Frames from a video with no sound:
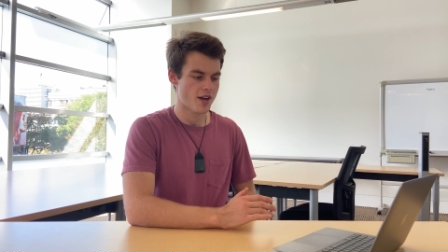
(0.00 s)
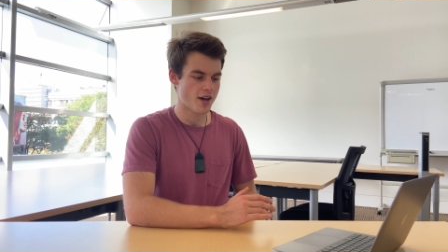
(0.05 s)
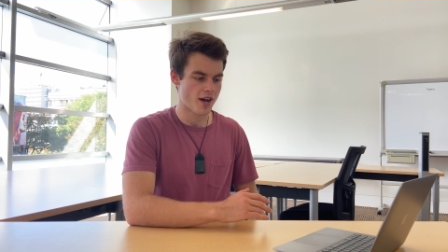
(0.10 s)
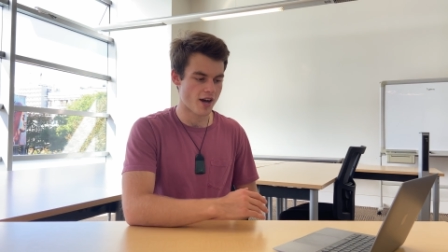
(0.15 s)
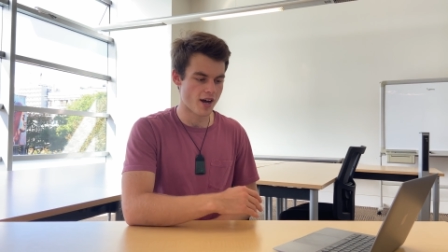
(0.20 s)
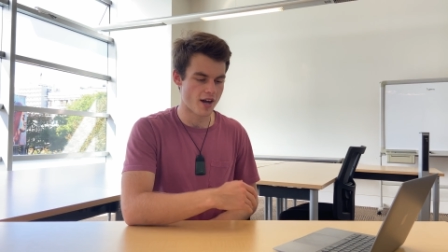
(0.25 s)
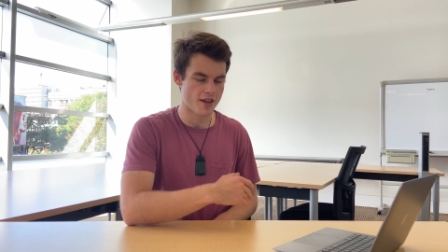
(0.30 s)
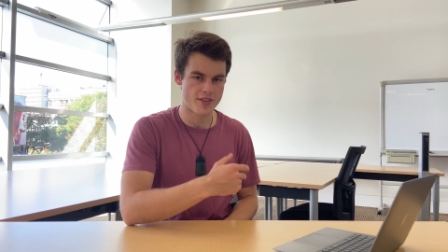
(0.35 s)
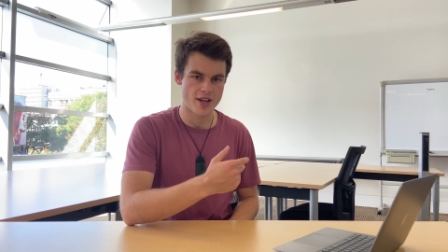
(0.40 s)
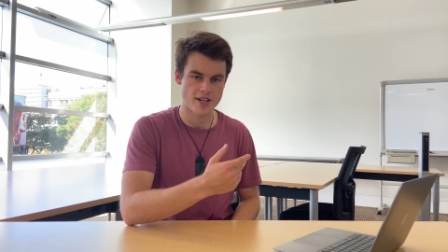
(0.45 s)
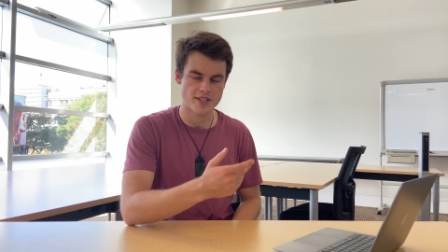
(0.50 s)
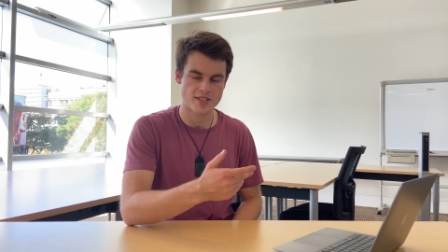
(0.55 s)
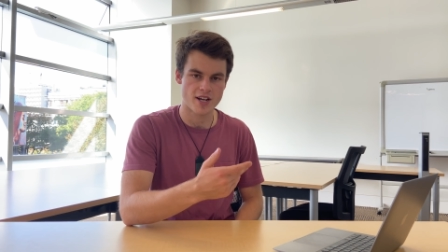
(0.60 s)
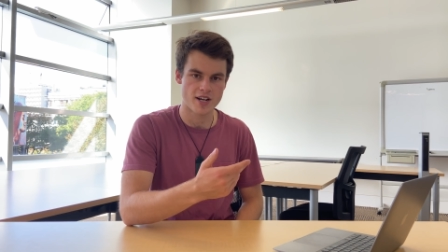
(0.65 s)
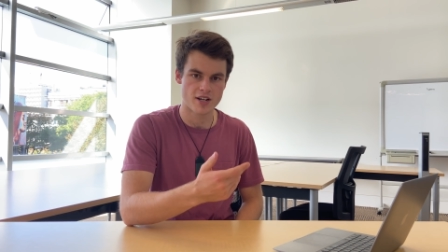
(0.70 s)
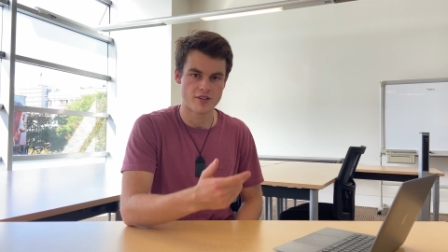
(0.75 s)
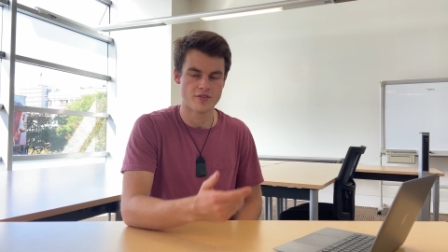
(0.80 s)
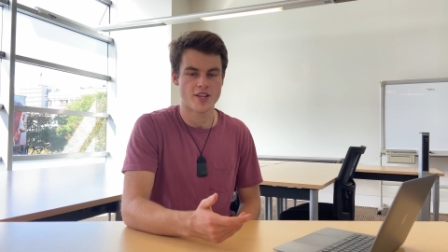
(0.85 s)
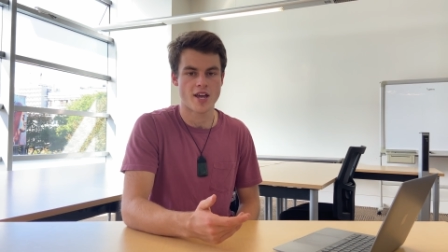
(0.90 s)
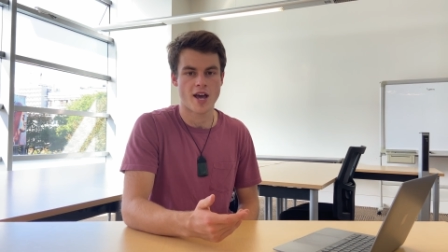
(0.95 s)
uh, that's
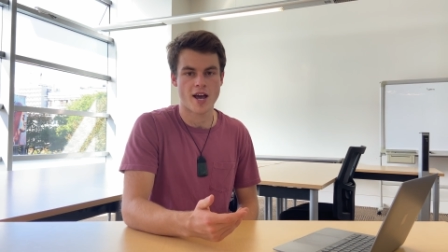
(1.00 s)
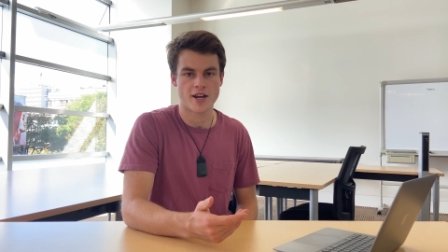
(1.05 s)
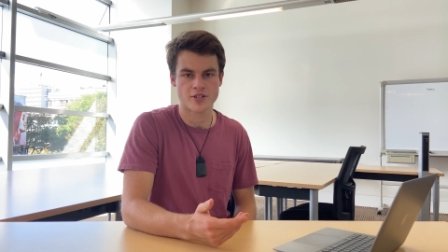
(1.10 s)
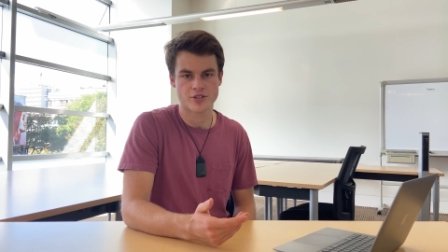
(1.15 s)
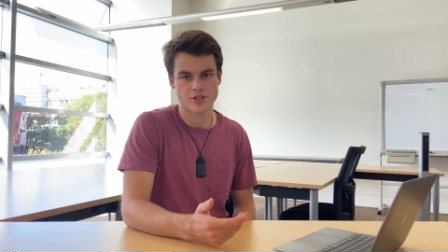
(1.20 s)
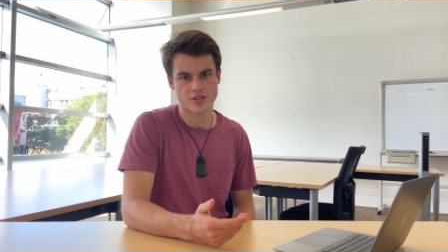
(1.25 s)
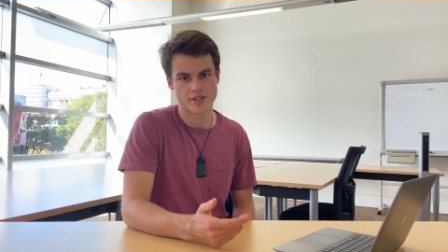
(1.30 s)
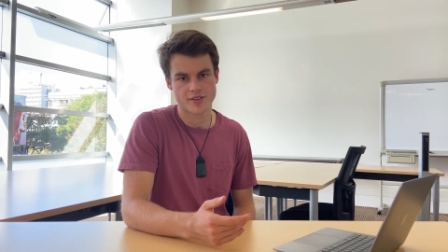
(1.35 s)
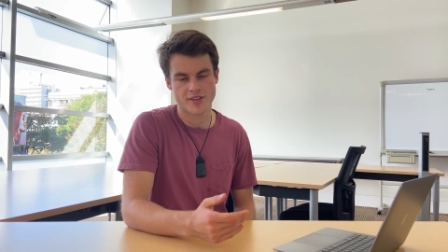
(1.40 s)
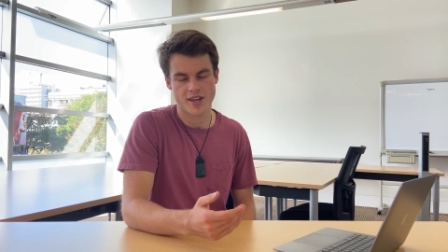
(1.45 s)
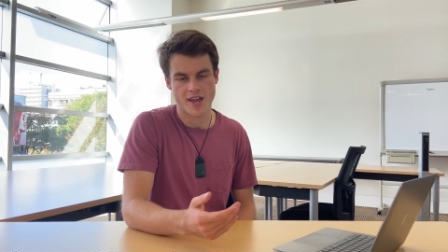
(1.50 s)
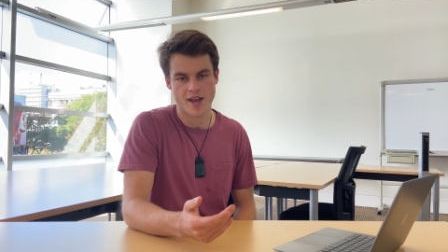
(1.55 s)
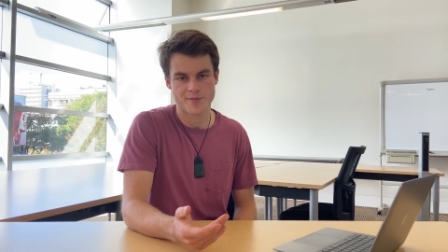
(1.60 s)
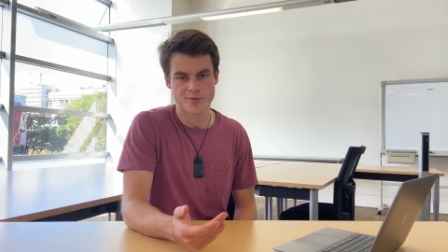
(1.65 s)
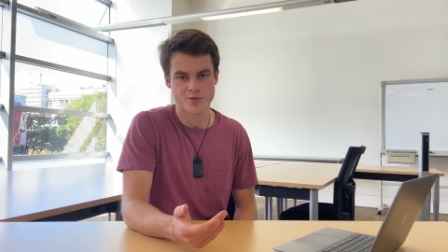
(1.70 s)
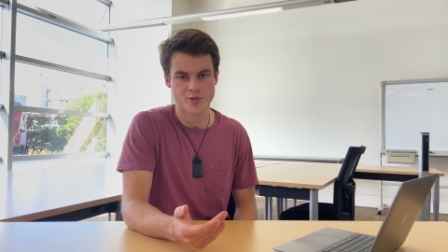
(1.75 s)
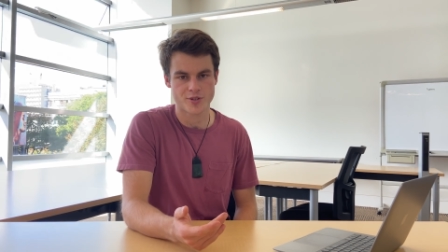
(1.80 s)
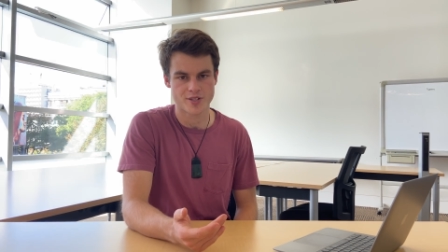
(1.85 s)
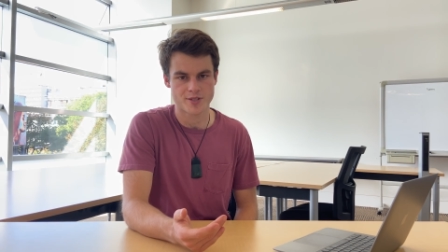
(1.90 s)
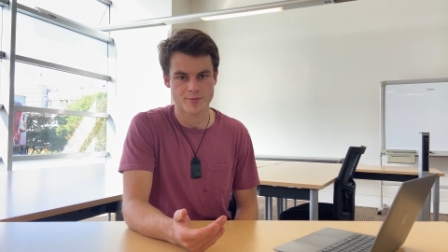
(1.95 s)
kind of the action that the
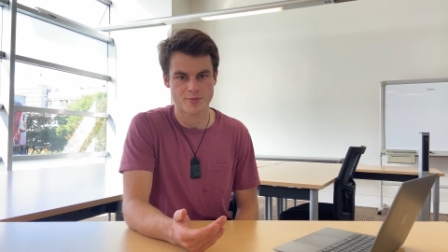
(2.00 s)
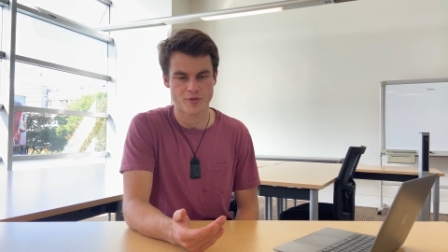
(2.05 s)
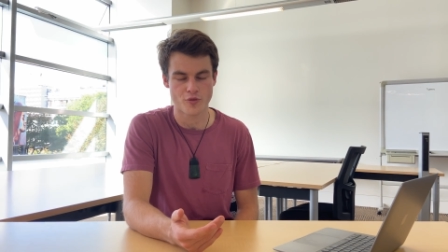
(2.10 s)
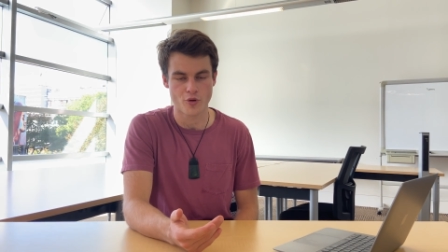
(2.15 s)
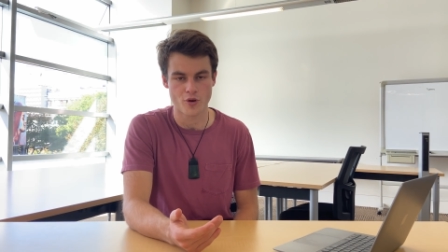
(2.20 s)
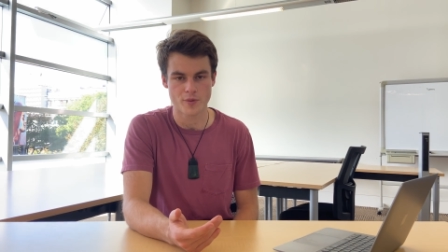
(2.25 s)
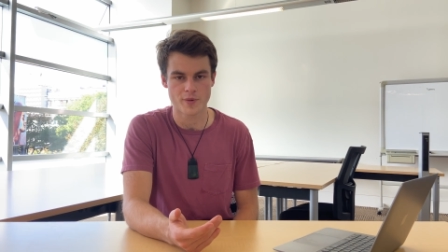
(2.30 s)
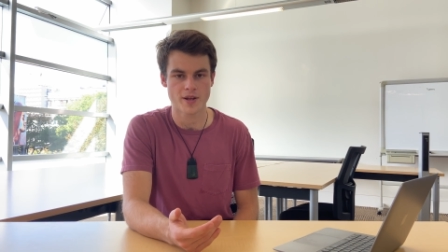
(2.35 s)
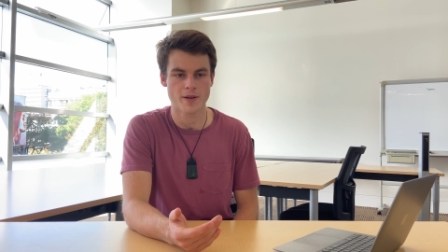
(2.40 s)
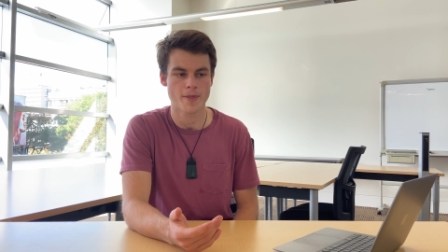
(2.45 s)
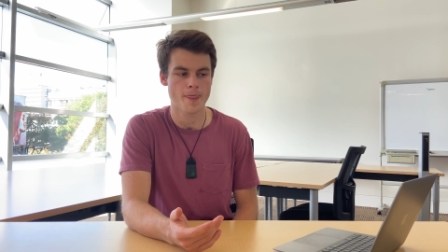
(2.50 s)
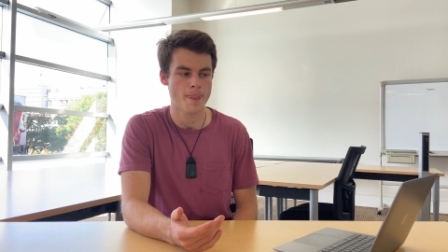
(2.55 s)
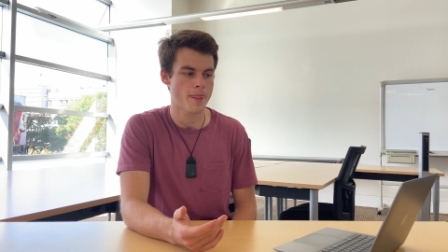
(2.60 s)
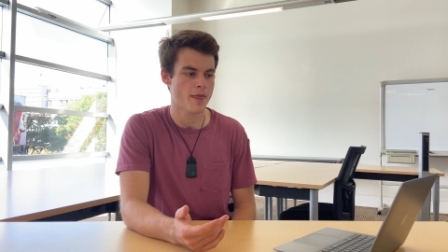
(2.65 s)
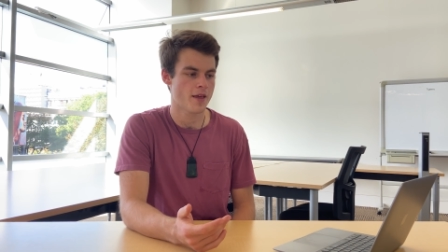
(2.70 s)
hamstring is performing.